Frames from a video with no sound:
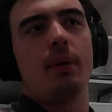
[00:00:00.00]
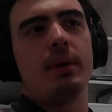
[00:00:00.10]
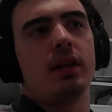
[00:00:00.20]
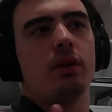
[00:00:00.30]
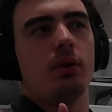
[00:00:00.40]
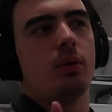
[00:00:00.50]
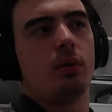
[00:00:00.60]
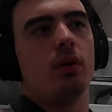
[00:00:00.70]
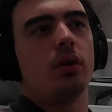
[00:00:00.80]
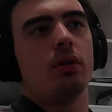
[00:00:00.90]
I mean,
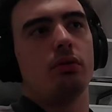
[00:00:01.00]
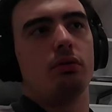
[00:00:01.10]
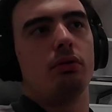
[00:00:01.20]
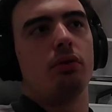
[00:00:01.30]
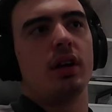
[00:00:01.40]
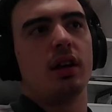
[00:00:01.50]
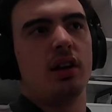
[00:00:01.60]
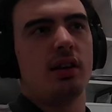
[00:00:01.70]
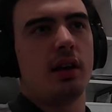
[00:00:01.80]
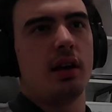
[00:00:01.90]

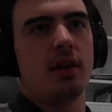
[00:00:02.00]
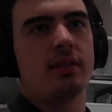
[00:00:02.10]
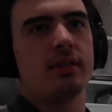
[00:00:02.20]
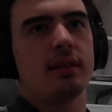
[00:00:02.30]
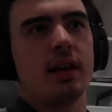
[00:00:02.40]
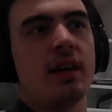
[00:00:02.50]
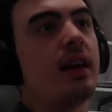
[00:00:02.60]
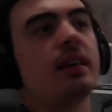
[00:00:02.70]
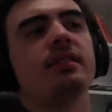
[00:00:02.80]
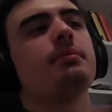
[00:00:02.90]
he
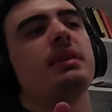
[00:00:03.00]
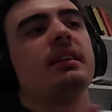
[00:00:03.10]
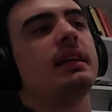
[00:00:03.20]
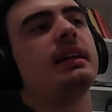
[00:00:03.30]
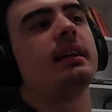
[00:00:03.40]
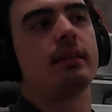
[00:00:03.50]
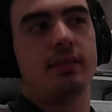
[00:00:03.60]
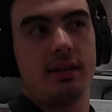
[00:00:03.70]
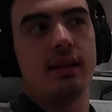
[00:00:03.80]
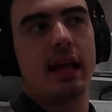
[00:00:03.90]
isn't been leading the
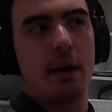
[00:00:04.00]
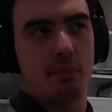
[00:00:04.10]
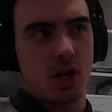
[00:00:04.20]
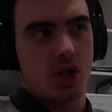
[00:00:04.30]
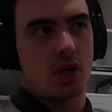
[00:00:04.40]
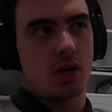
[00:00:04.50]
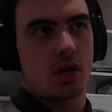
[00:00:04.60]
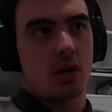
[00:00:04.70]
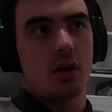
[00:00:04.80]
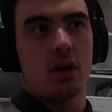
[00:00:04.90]
scene that much,
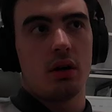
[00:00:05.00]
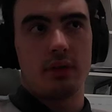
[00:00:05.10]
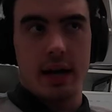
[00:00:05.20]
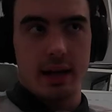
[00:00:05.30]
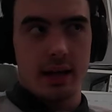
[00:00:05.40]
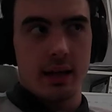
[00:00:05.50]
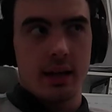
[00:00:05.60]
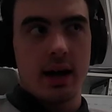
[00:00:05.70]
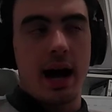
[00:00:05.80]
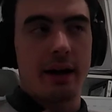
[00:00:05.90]
right?
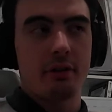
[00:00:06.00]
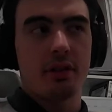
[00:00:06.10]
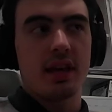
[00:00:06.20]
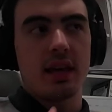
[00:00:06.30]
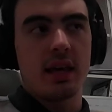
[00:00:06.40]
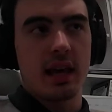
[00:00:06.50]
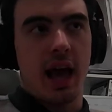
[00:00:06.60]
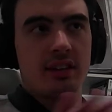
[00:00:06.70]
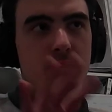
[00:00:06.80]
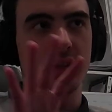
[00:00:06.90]
I don't think he
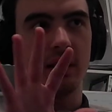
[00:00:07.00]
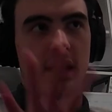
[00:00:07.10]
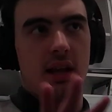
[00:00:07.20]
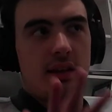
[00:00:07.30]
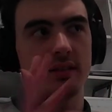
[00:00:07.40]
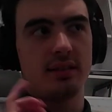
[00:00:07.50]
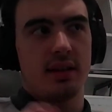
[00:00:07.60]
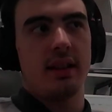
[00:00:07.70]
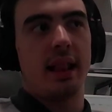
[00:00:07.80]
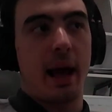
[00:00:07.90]
has been leading the
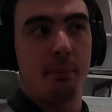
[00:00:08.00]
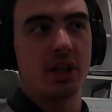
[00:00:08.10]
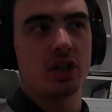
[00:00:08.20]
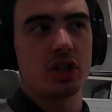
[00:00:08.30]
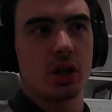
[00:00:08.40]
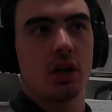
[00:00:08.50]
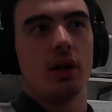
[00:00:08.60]
scene that much.